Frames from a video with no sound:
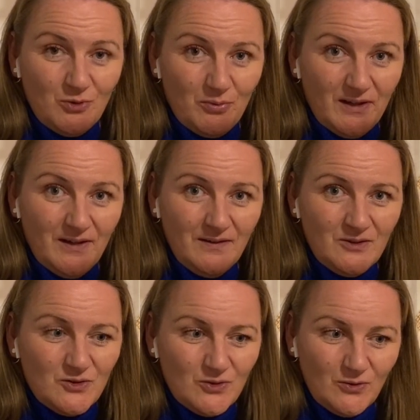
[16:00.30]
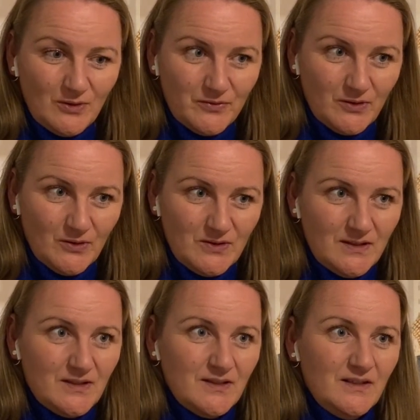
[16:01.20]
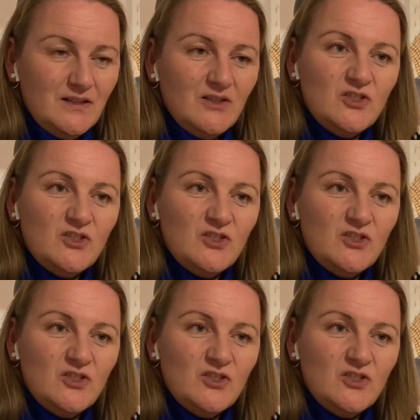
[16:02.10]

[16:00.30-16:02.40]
pair, so of course it's knit in